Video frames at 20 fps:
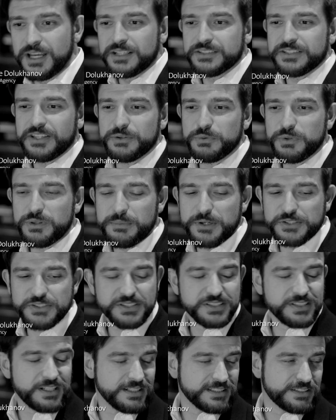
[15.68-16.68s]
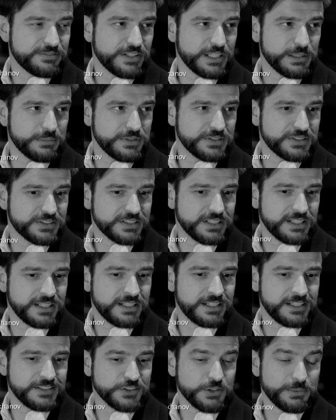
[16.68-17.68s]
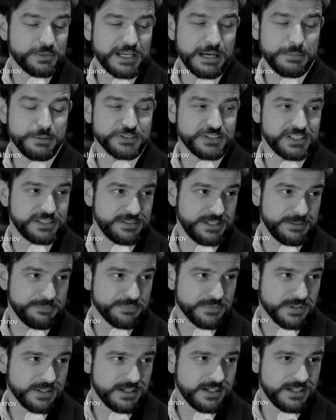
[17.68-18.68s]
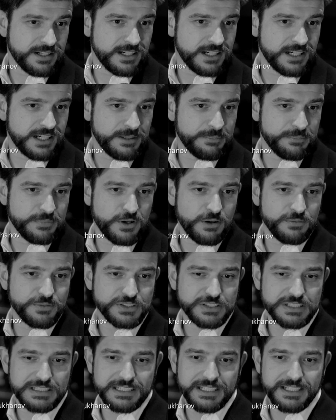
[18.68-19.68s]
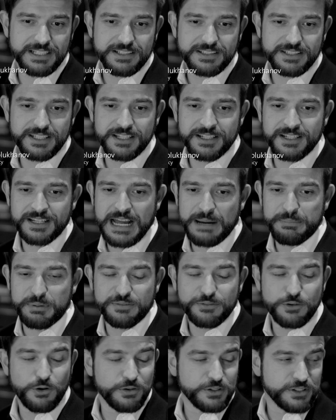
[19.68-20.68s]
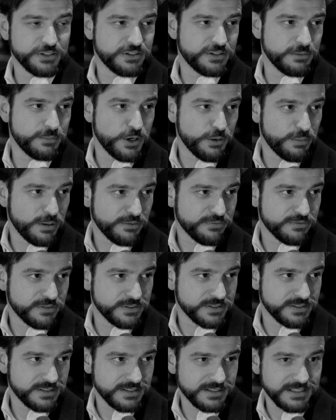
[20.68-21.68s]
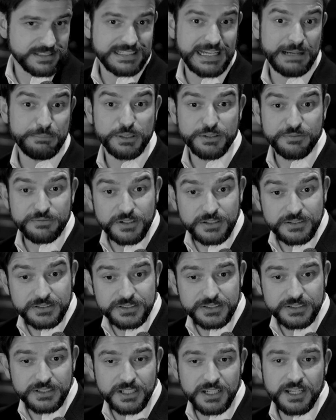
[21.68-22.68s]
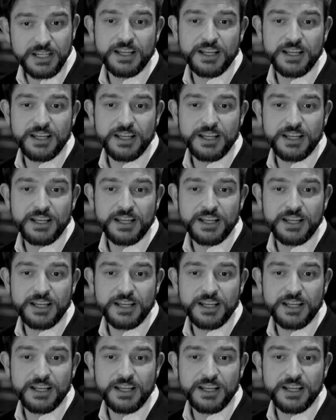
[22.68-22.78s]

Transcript: So I think one of the most exciting developments is going to be Apple TV. Obviously, Apple have conquered the mobile front, the tablet front.